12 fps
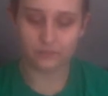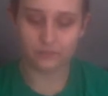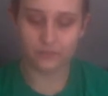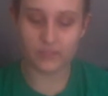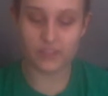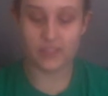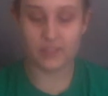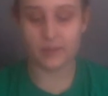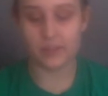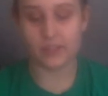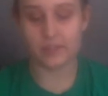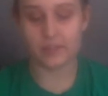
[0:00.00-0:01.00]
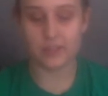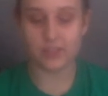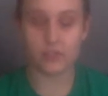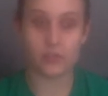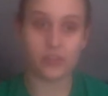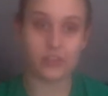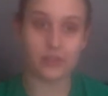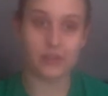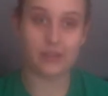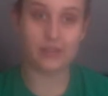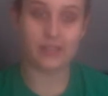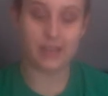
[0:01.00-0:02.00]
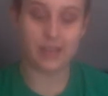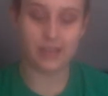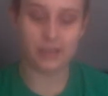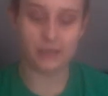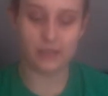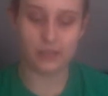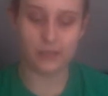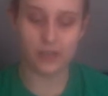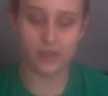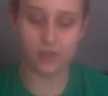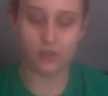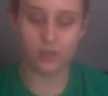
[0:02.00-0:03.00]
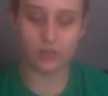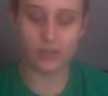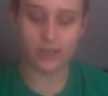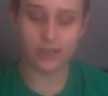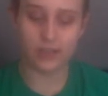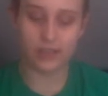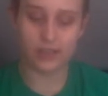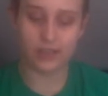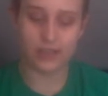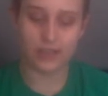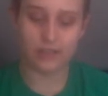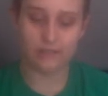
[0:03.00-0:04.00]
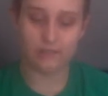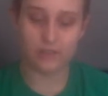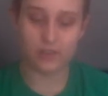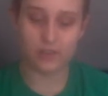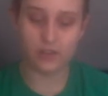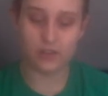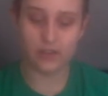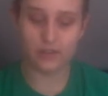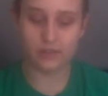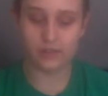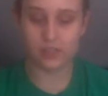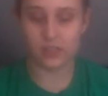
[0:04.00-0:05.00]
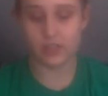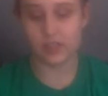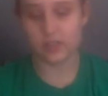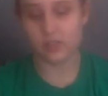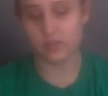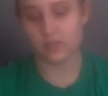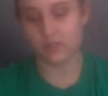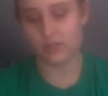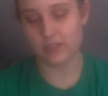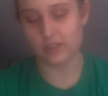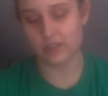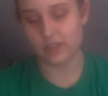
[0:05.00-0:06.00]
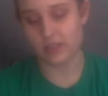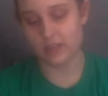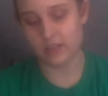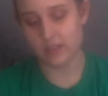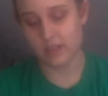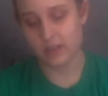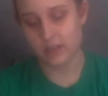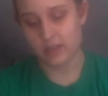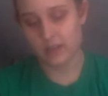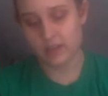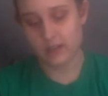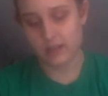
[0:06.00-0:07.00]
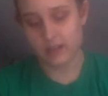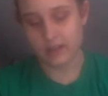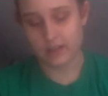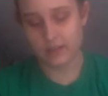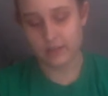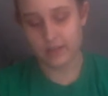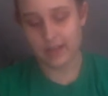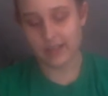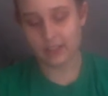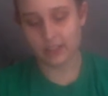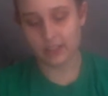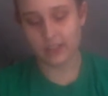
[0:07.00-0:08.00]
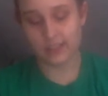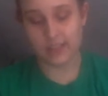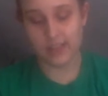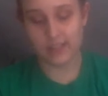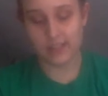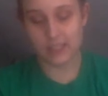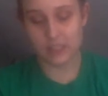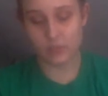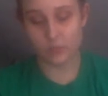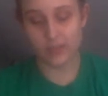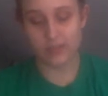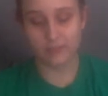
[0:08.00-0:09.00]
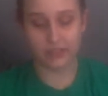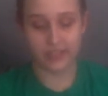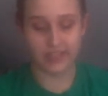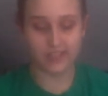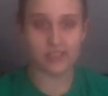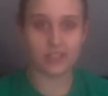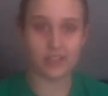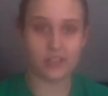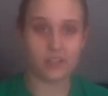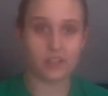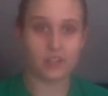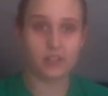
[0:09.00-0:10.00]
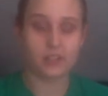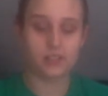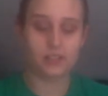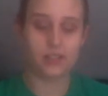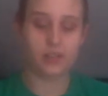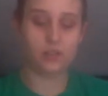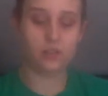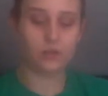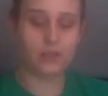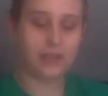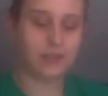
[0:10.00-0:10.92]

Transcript: This is typically a product you want to do outside, but it's pretty cold, and I figured I would just do it in here. It actually looks like this is one plant here, so